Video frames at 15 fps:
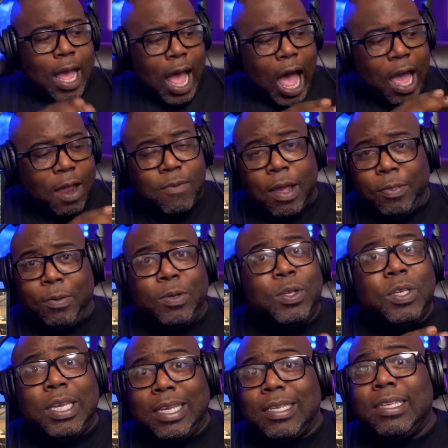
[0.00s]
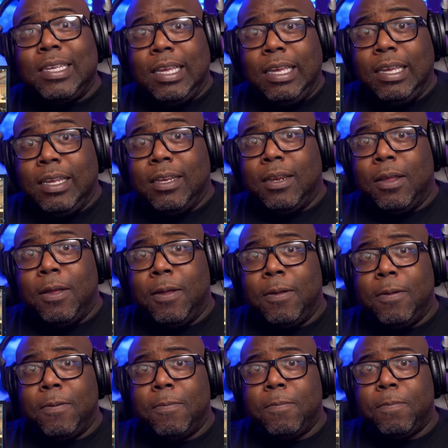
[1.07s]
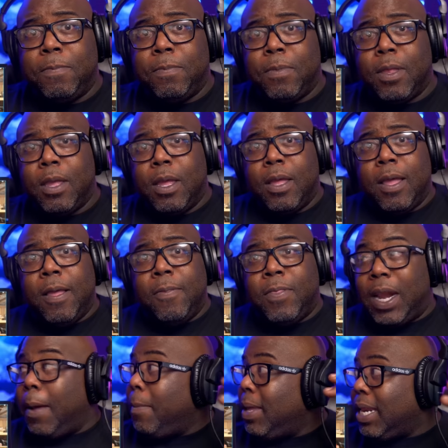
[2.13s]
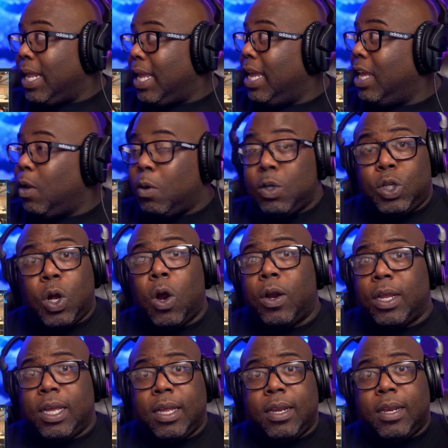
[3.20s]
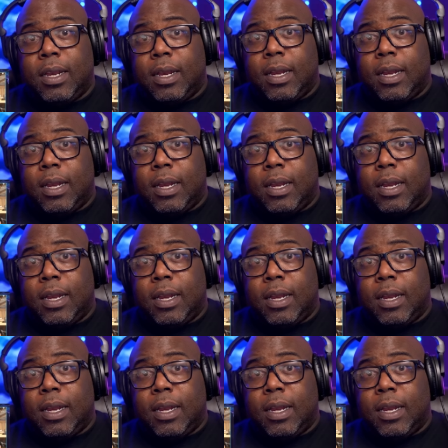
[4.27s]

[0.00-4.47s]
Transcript: I'd rather 16 that I'm going to hit on target